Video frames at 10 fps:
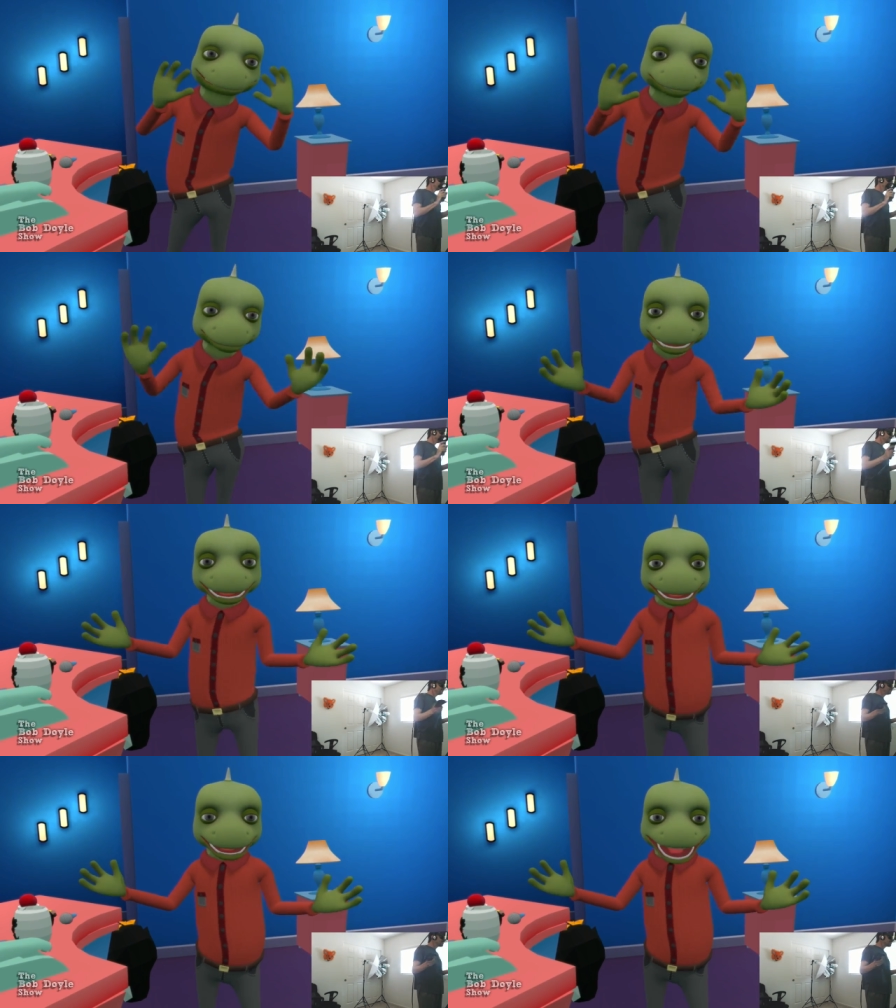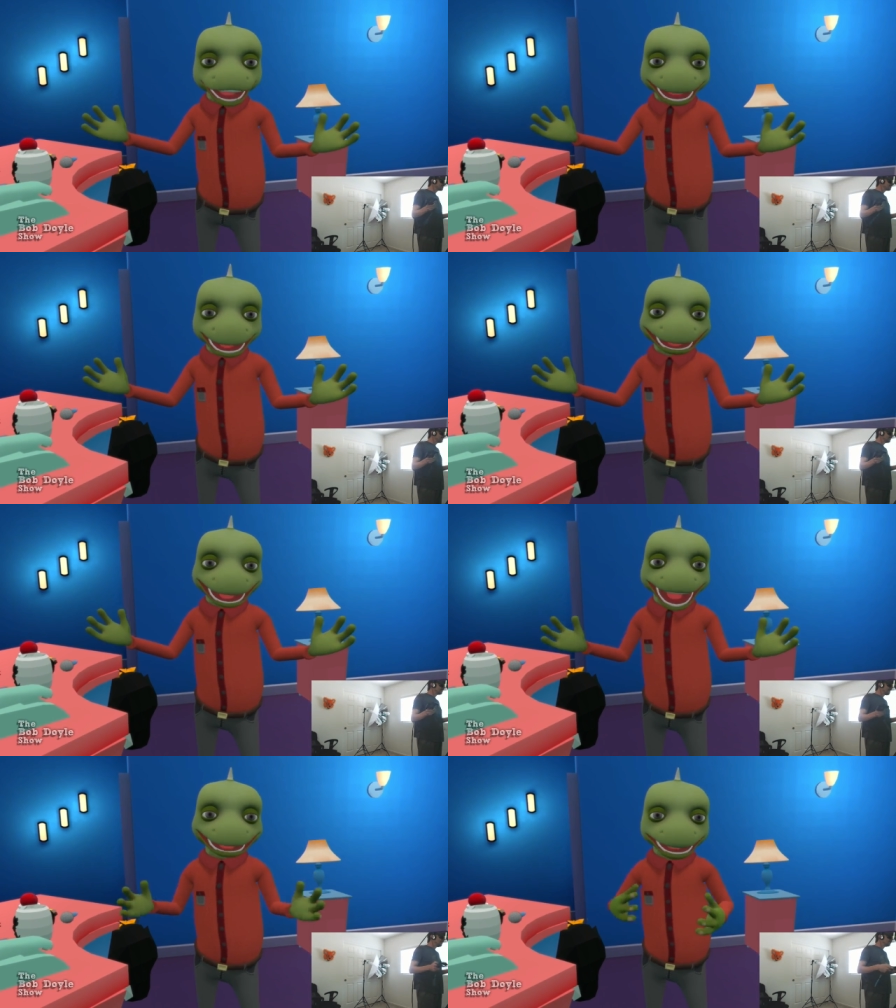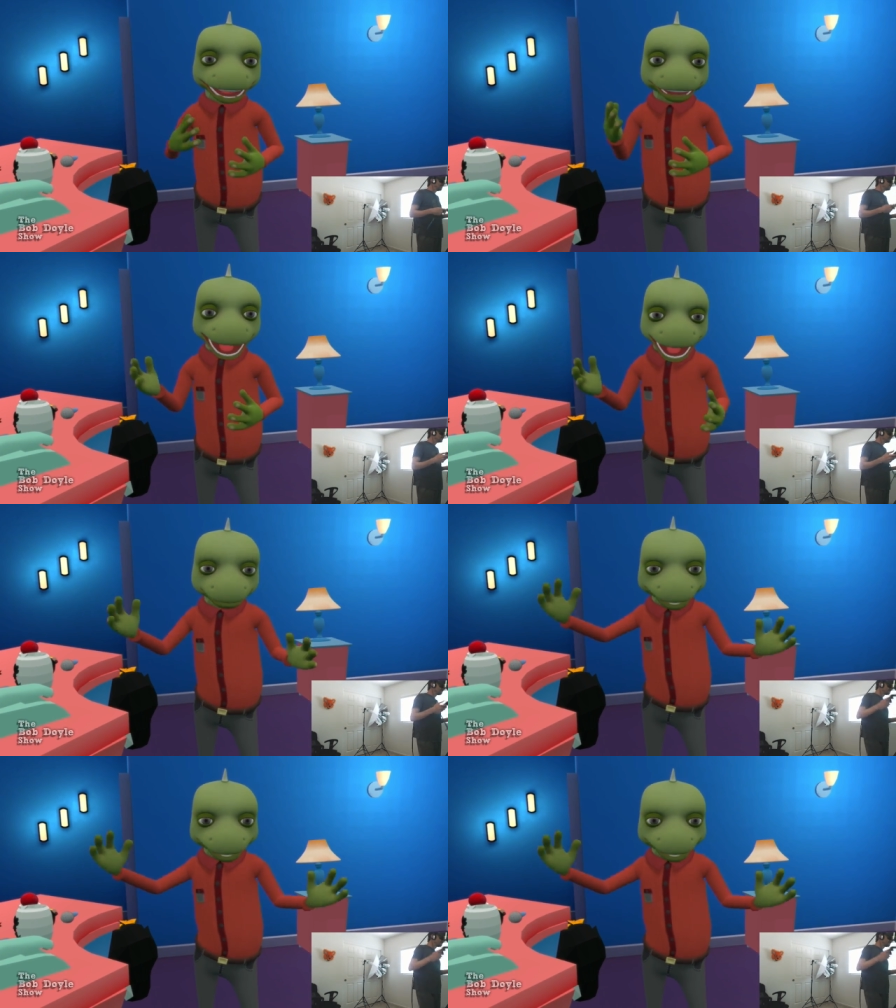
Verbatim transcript: When they fix this, then I'll be able to.